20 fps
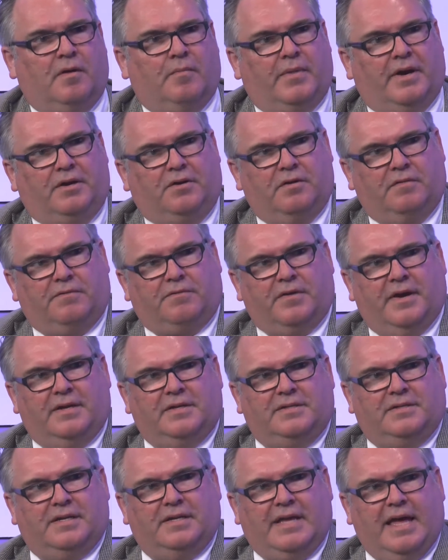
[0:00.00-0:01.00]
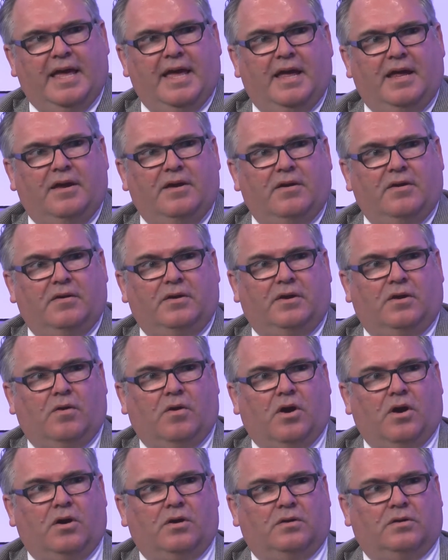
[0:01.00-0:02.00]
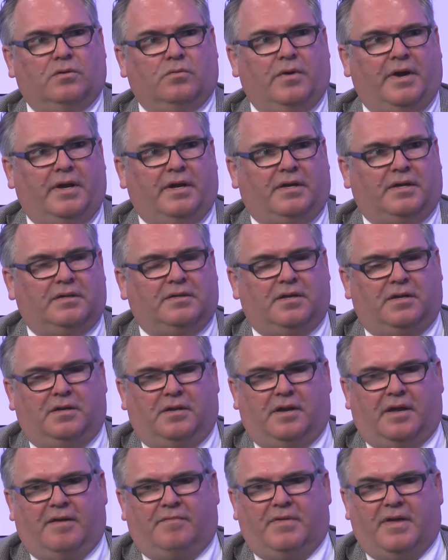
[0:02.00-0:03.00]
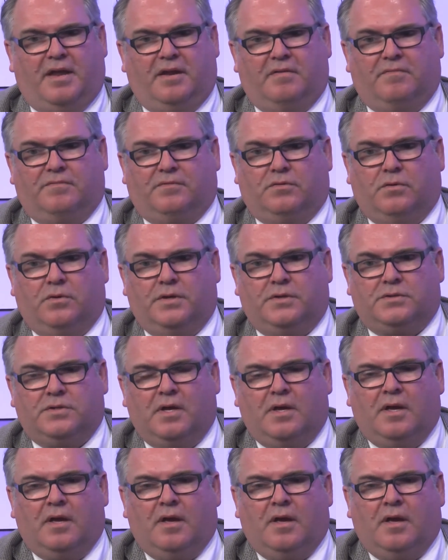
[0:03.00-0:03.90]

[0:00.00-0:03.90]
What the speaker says: My good friends today here, Art and Lorena, continue to have that influence.